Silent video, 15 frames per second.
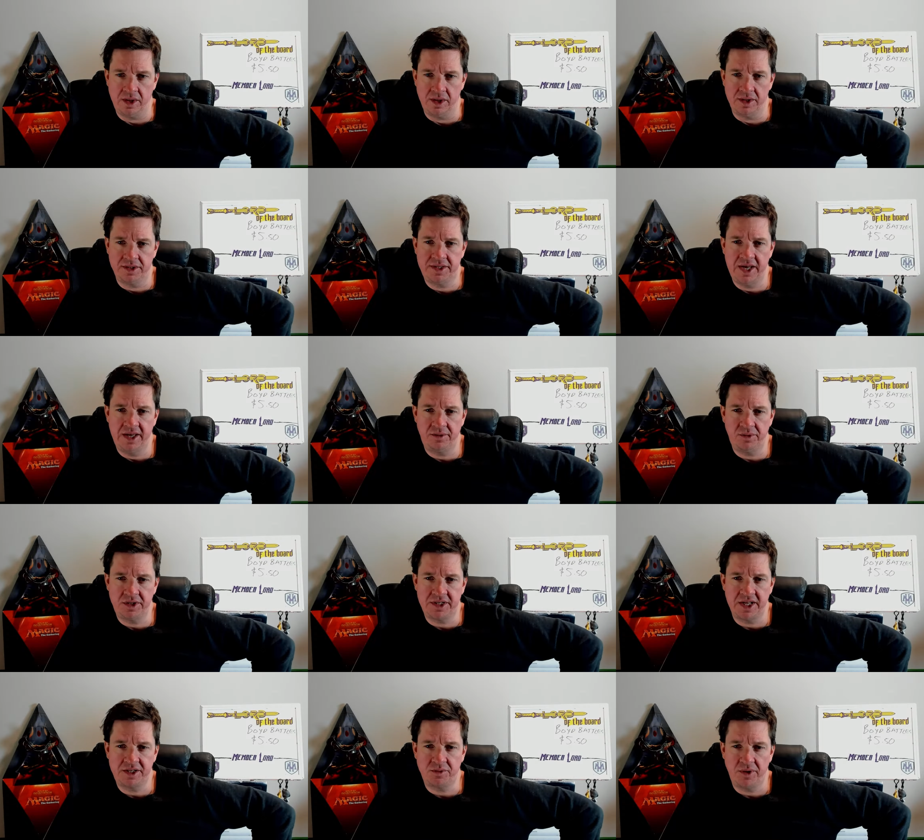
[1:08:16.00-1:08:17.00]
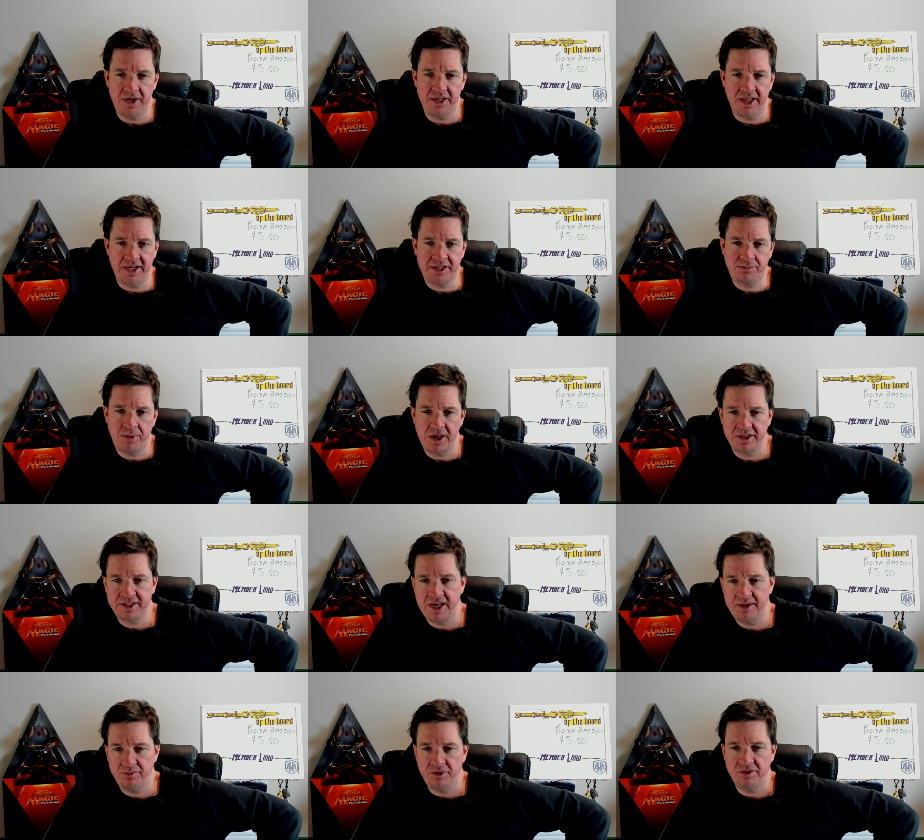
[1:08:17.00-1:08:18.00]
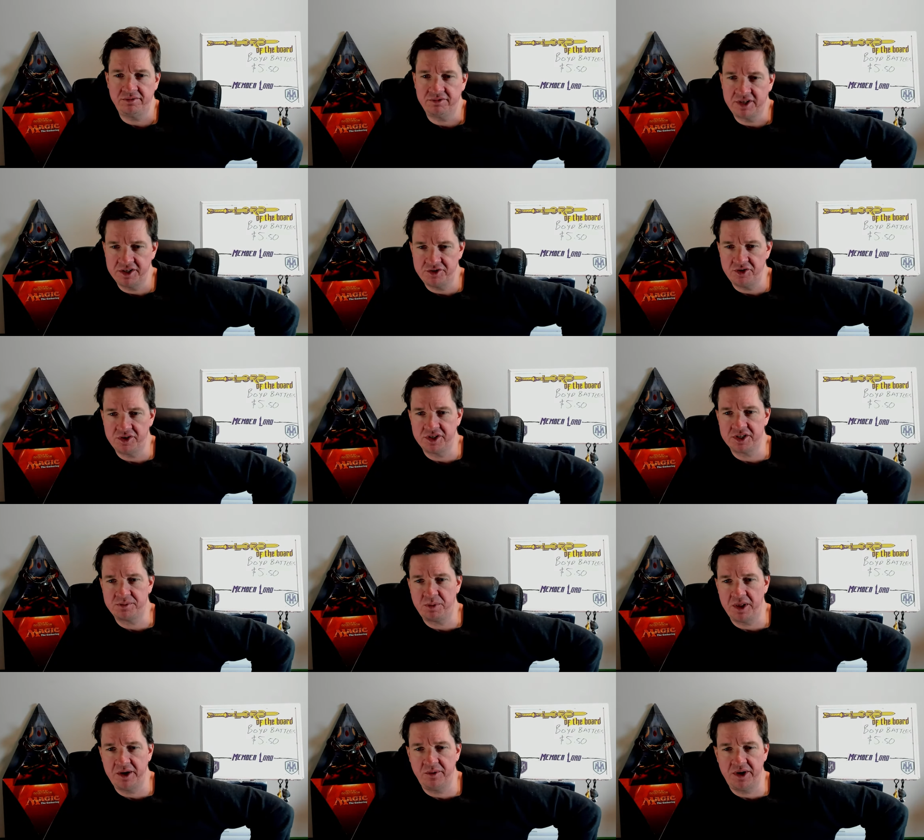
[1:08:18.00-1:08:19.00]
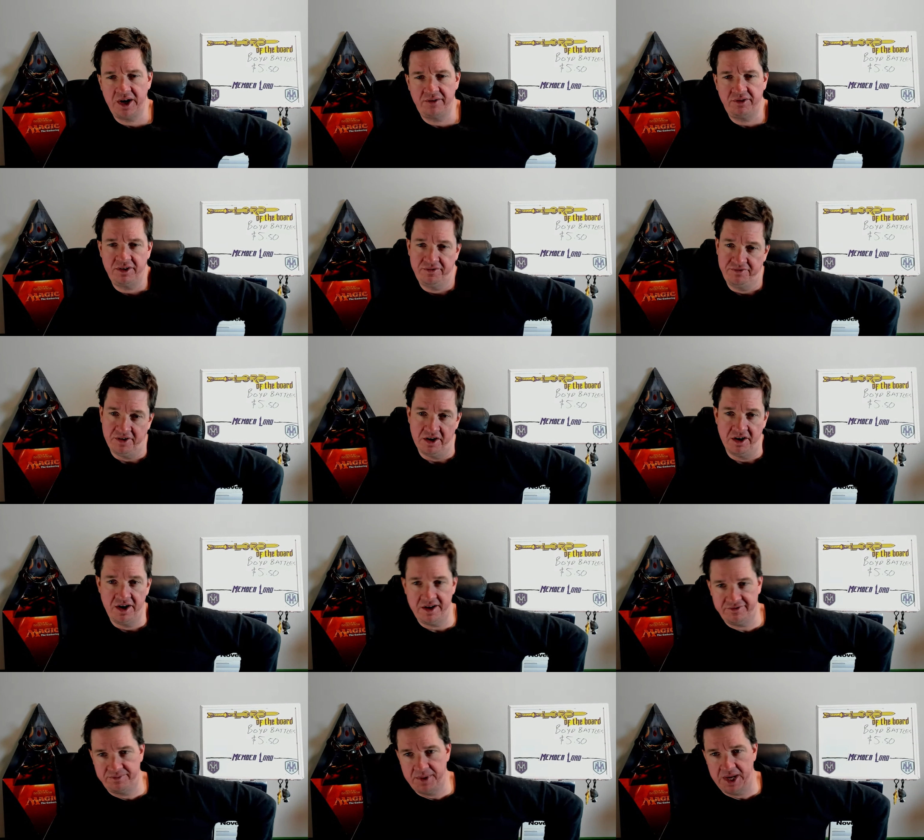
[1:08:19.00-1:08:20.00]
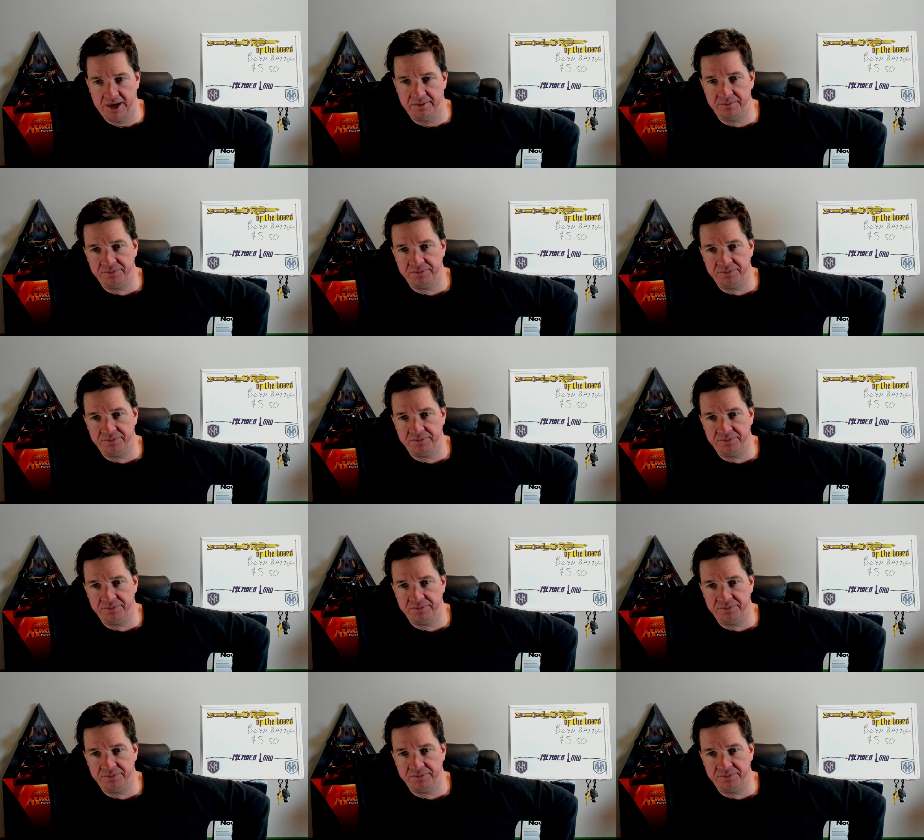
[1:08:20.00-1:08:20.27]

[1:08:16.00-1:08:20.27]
Sandwich, that's why you like Spell Table, because you can just play whenever. Fair enough, man.